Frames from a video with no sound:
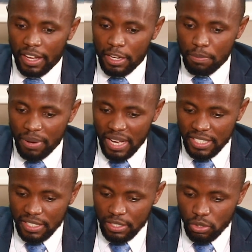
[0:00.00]
In
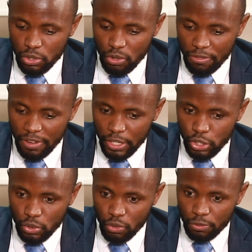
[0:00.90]
part, it is also a
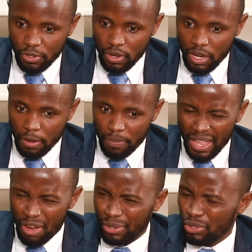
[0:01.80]
function of
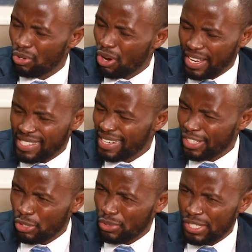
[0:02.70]
our
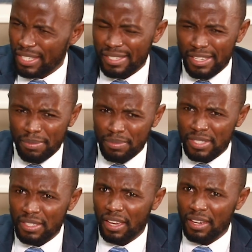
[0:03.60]
induction
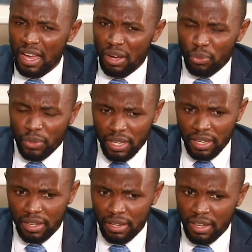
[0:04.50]
systems and how
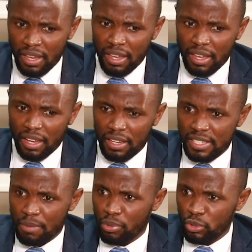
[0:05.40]
we
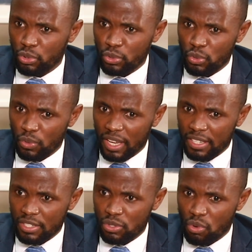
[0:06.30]
support those who
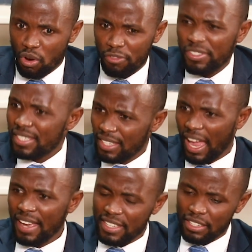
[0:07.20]
get into office,
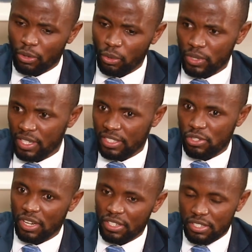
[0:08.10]
and including the
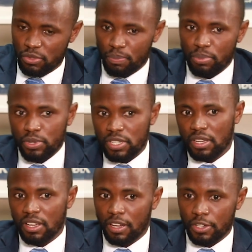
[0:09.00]
structures we put
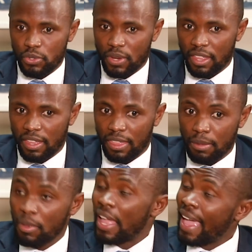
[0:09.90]
together in them.